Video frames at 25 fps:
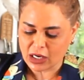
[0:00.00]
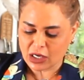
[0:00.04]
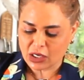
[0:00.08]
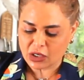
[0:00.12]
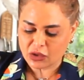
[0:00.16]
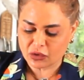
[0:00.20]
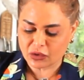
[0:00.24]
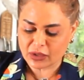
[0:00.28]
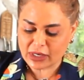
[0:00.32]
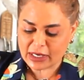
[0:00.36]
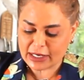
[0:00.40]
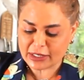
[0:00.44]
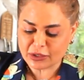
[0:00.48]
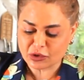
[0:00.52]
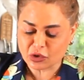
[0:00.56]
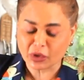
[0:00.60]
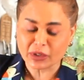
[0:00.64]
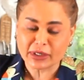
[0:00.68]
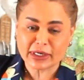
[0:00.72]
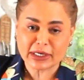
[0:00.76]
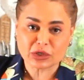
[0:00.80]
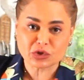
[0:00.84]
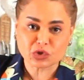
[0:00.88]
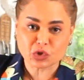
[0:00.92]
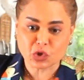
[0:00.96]
You really don't
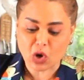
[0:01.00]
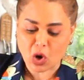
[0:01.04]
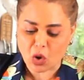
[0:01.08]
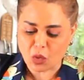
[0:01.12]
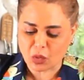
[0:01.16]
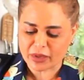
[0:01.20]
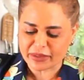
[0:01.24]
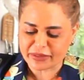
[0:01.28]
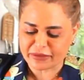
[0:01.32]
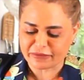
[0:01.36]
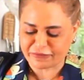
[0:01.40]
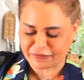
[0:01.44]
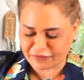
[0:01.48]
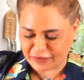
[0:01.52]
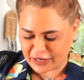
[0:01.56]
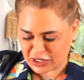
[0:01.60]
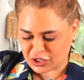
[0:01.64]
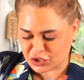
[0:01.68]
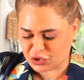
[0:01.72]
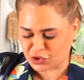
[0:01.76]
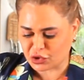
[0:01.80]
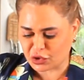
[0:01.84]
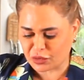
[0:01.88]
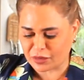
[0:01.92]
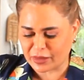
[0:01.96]
need to go with
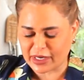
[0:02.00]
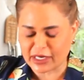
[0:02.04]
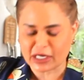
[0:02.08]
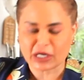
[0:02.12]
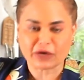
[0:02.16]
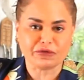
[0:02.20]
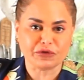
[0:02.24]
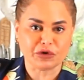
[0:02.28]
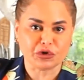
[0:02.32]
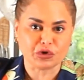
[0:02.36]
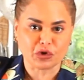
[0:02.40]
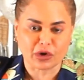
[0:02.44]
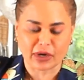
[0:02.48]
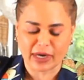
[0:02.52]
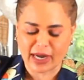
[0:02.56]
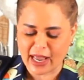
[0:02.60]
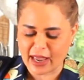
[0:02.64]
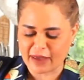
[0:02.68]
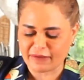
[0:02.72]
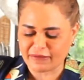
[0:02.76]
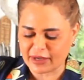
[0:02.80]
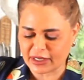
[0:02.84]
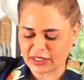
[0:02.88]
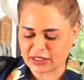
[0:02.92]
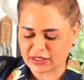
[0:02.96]
fresh turmeric if you don't
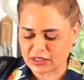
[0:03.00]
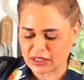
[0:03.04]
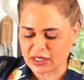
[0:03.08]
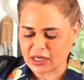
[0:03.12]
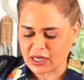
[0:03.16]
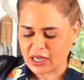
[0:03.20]
have it.